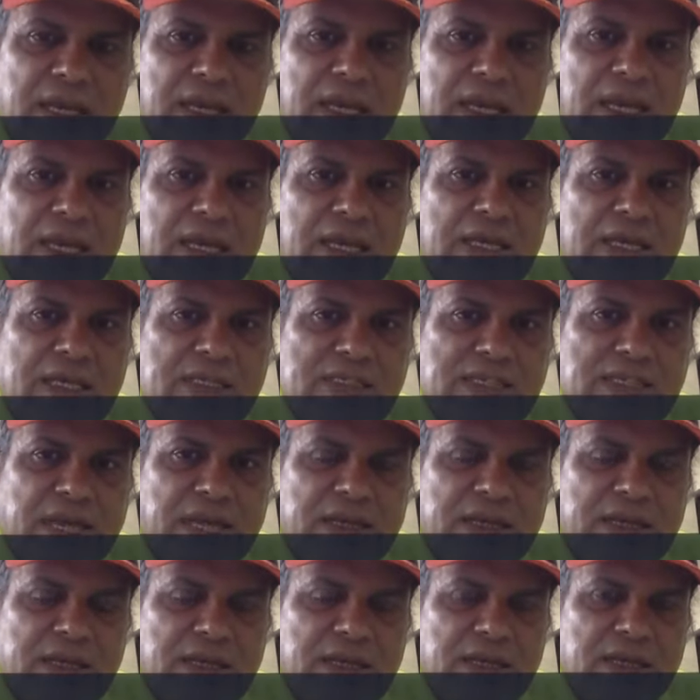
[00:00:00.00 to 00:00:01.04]
He's
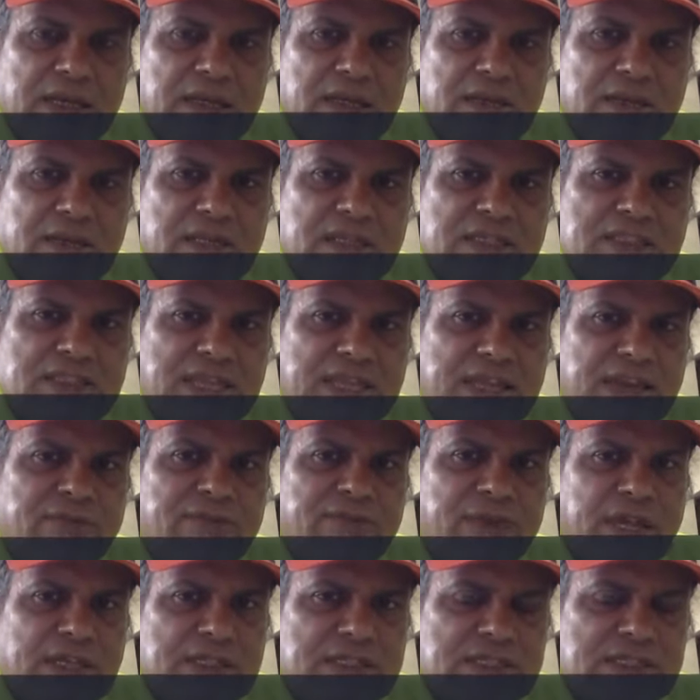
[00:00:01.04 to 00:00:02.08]
done uh, the second
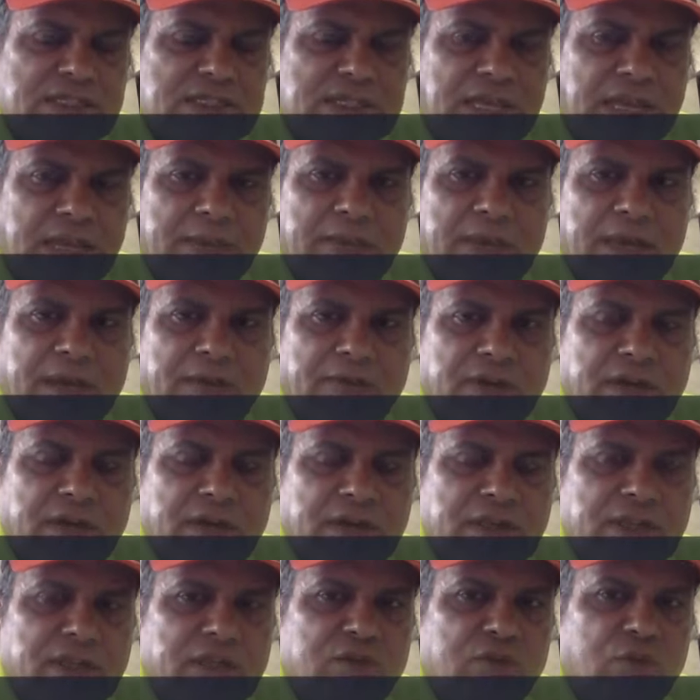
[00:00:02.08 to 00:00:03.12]
fastest time ever
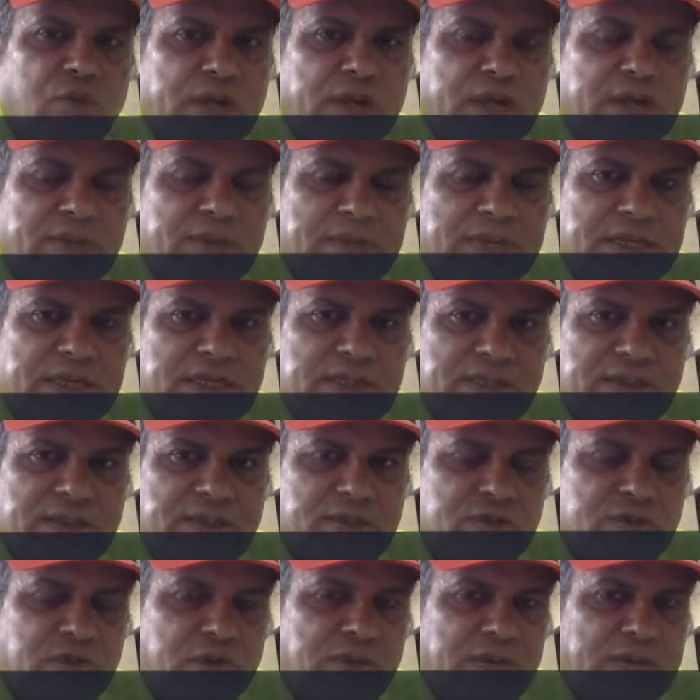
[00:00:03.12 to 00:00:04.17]
in the 200 meters
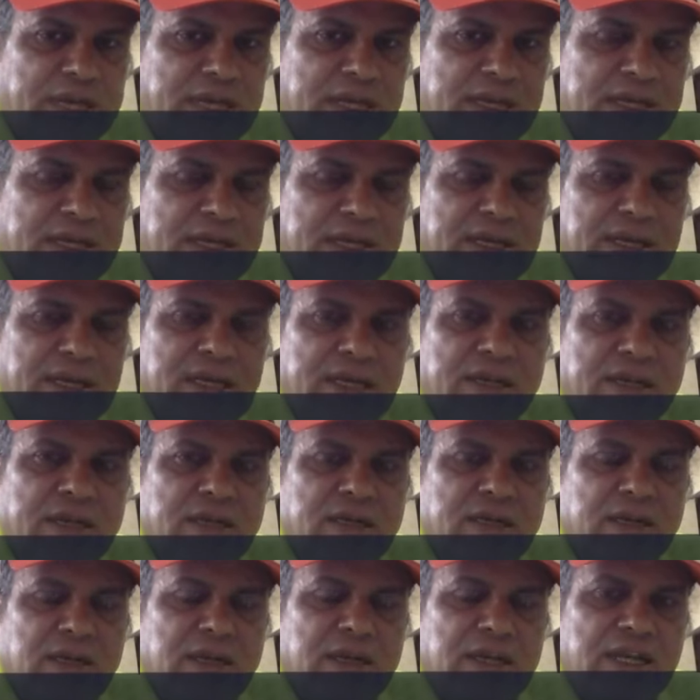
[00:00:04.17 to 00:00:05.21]
individual medley in a
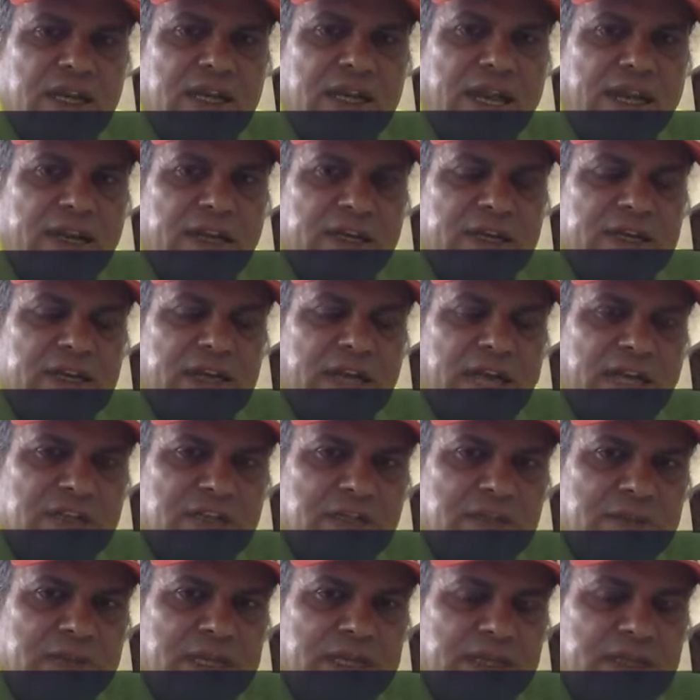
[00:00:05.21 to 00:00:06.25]
in an international
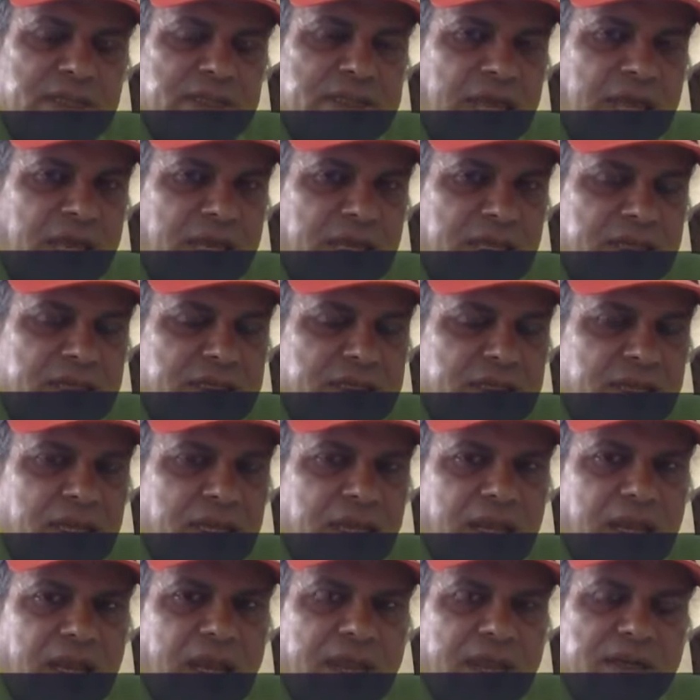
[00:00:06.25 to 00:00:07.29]
meet in Thailand
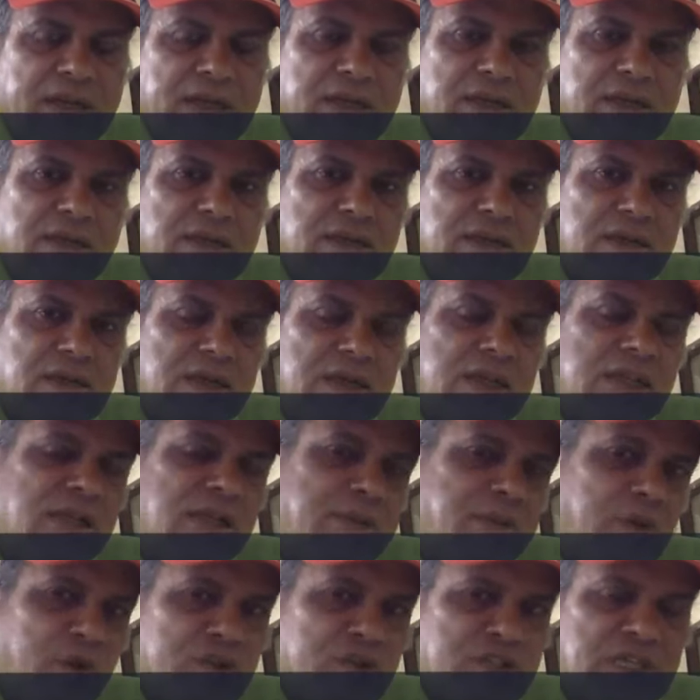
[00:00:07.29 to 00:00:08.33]
and in the
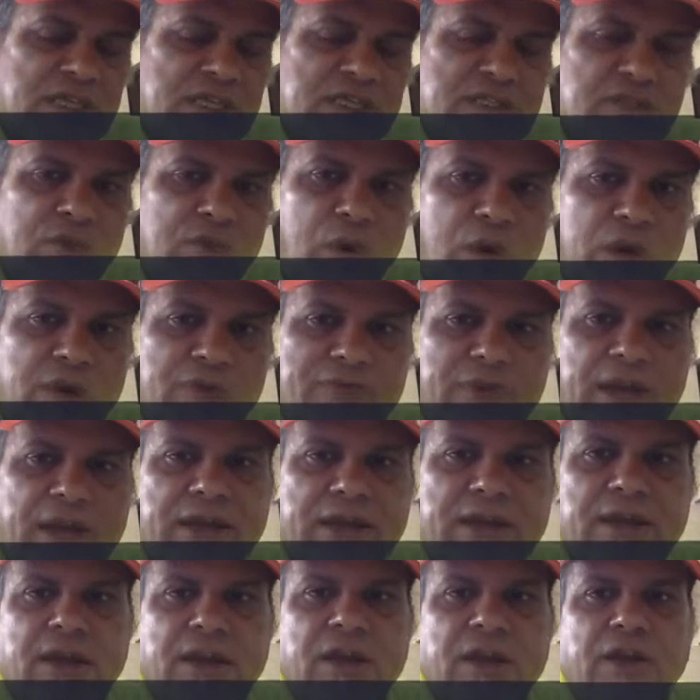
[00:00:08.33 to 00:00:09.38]
process
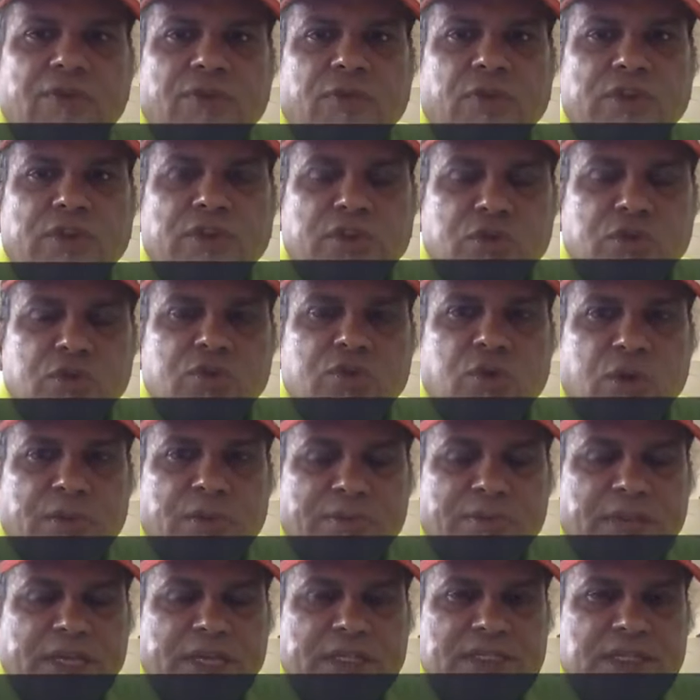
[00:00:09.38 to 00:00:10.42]
qualified for the Youth
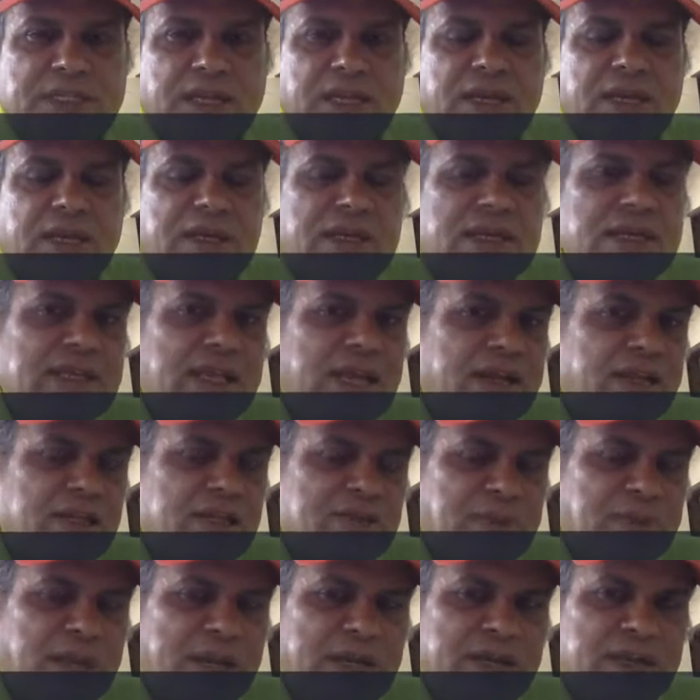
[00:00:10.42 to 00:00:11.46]
Olympics. He had a
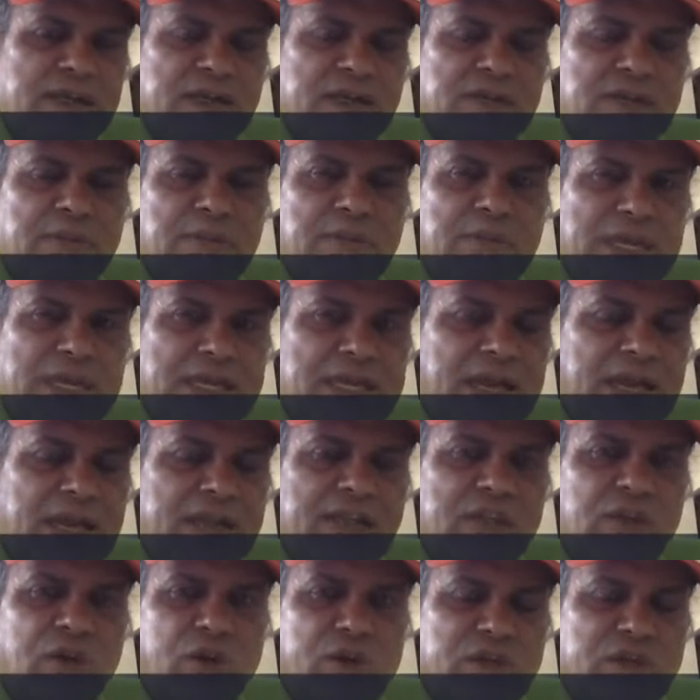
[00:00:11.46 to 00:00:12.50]
splendid meet
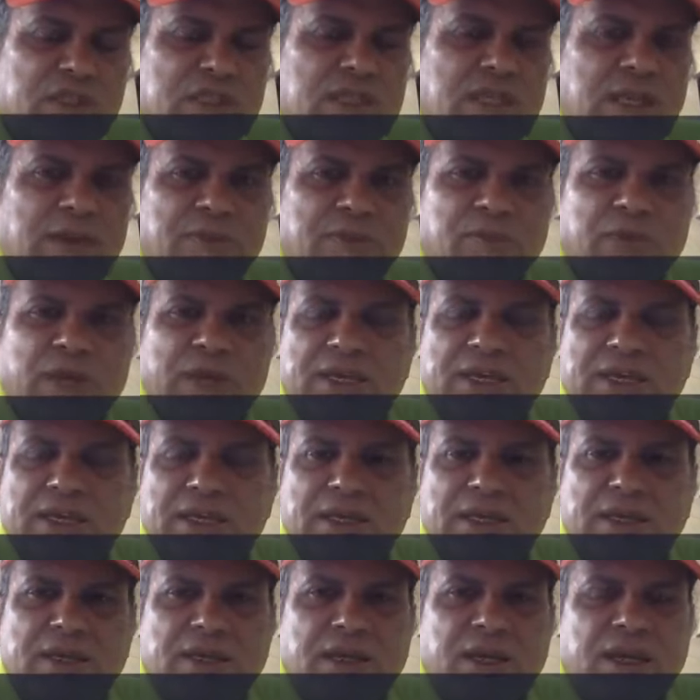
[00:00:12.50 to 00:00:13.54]
at the Otters Club where
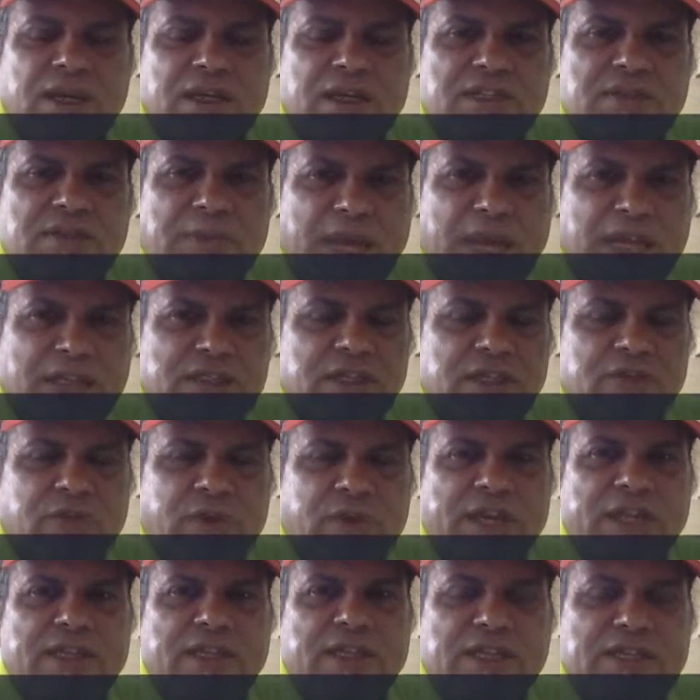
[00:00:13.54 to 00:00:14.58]
he smashed the
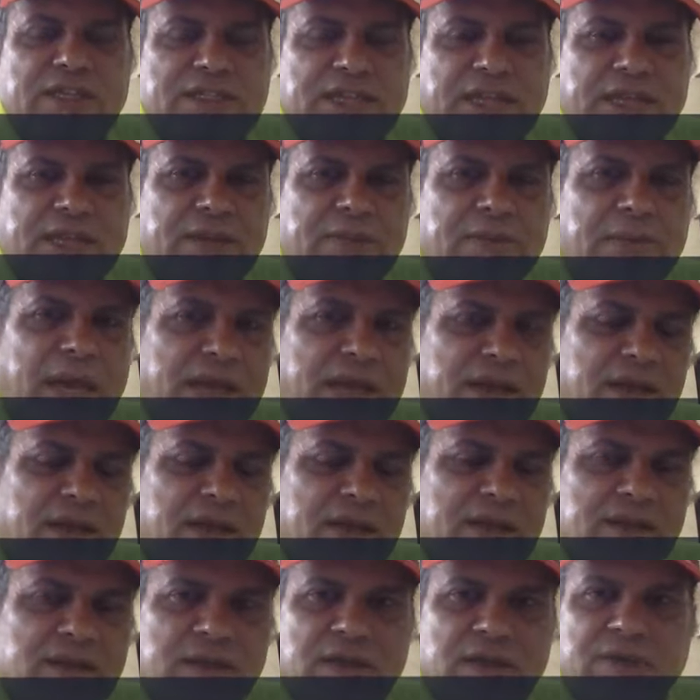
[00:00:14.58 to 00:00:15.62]
23 second barrier
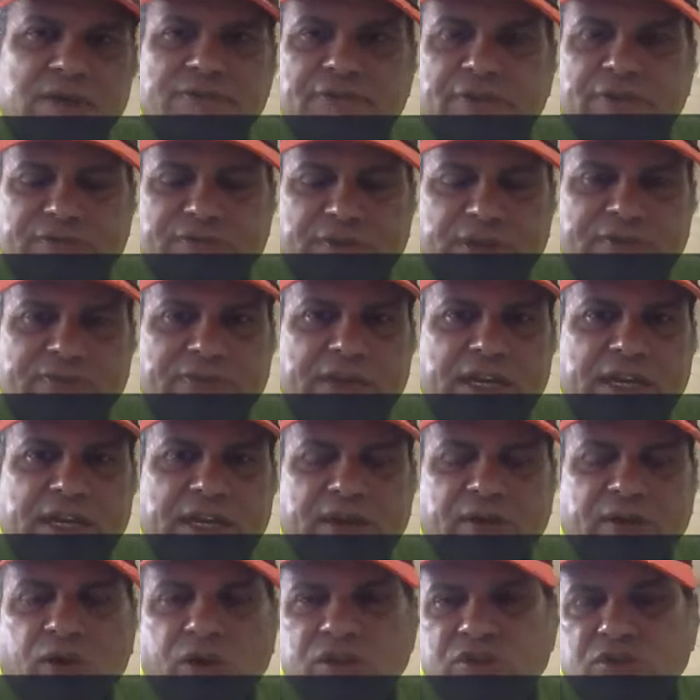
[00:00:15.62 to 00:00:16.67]
in the 50 free
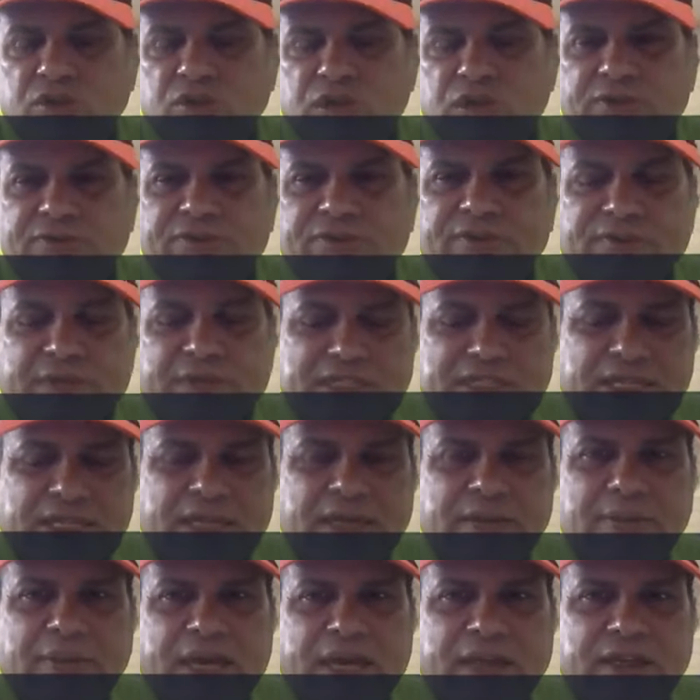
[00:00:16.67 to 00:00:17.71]
and also the 50
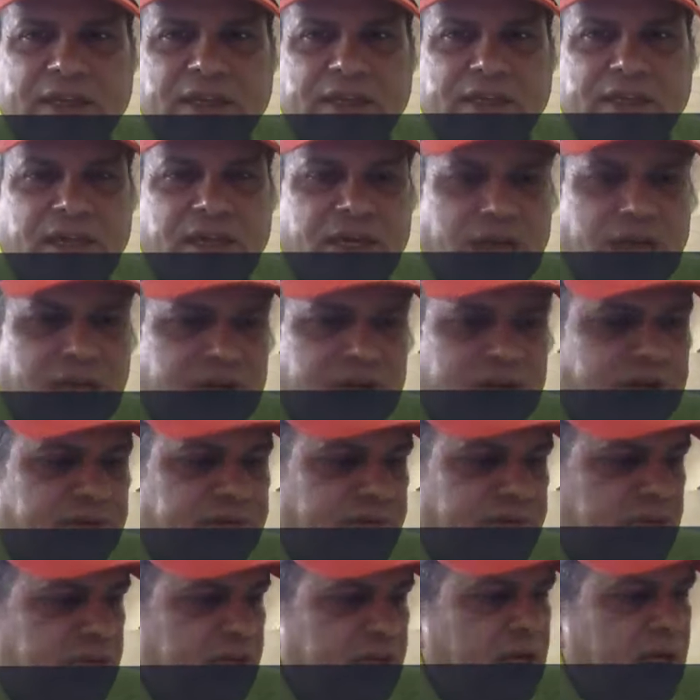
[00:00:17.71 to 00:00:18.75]
second barrier in the 100
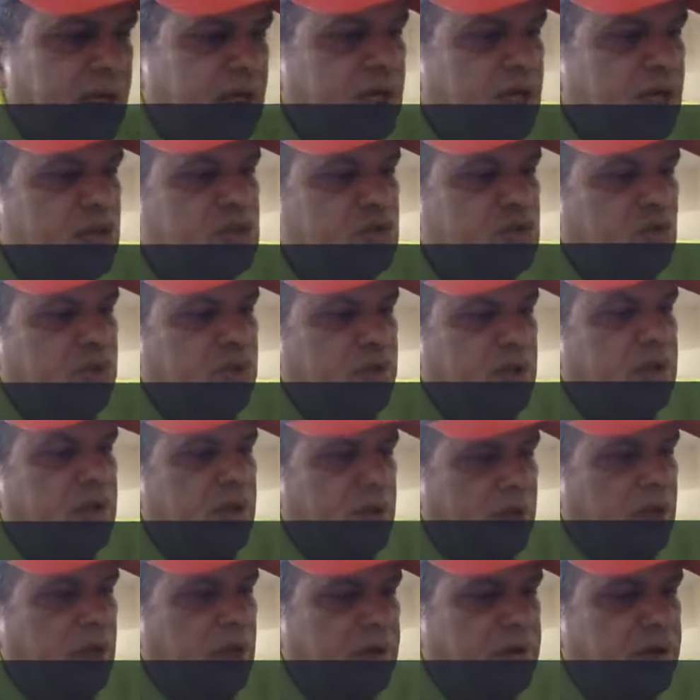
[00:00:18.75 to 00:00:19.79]
free. So,
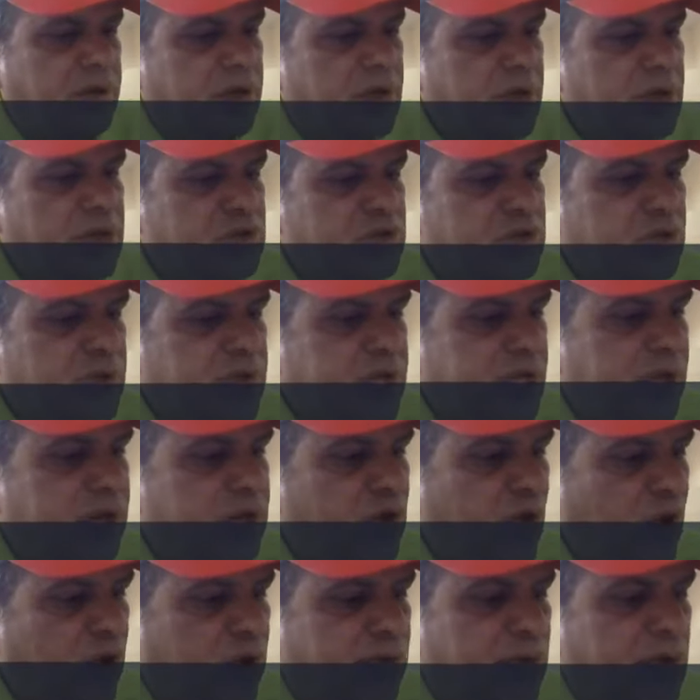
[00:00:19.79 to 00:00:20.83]
so Neil
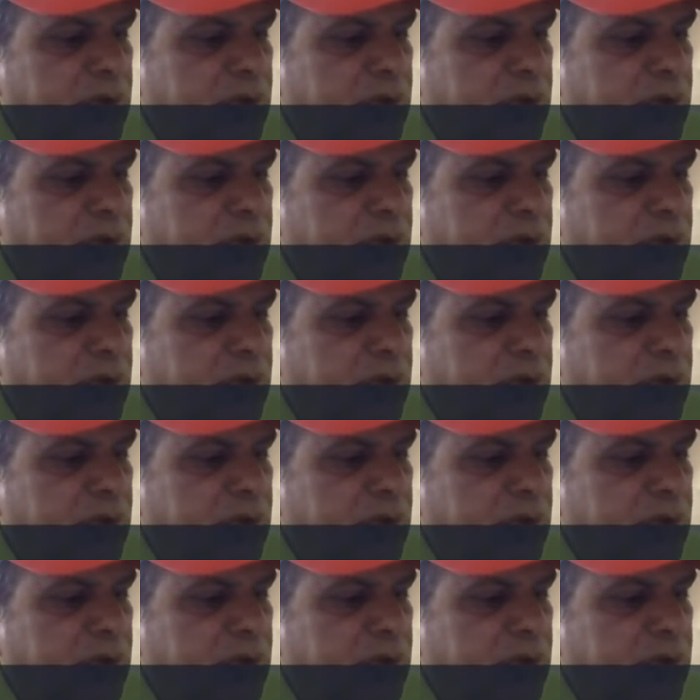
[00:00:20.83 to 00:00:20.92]
Roy will